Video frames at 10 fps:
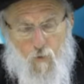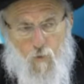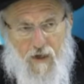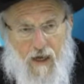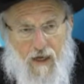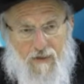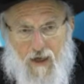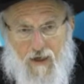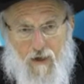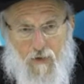we can
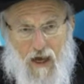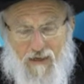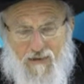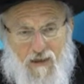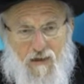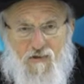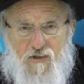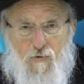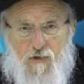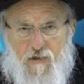take him as little
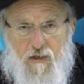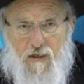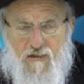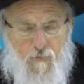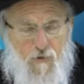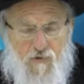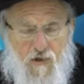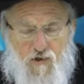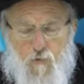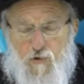seriously as someone who
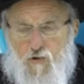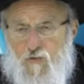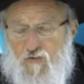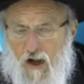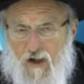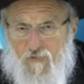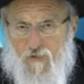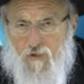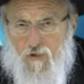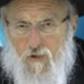says 2 plus 2 is 5
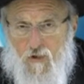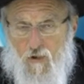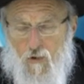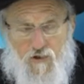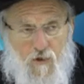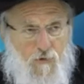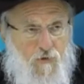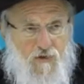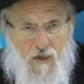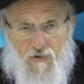or someone
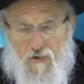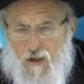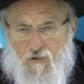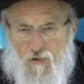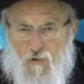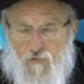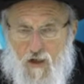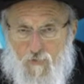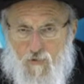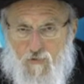who says that there are no
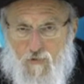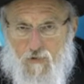tables.